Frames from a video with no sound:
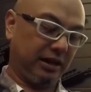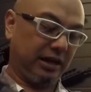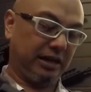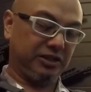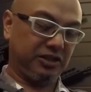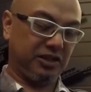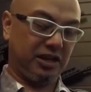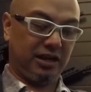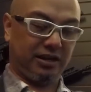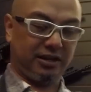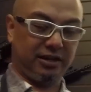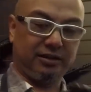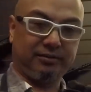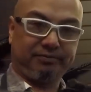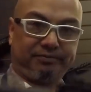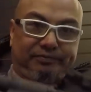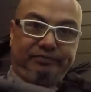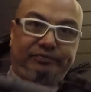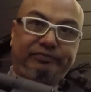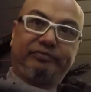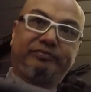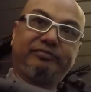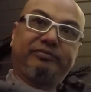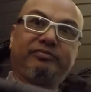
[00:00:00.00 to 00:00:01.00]
It's not gonna.
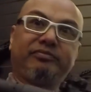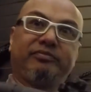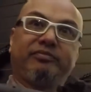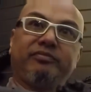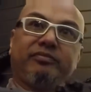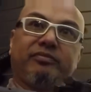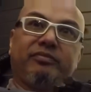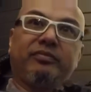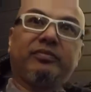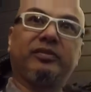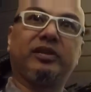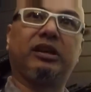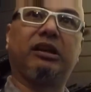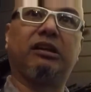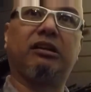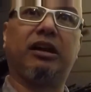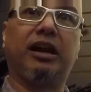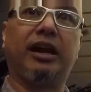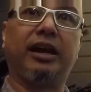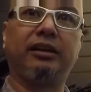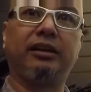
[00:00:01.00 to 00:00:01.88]
Right.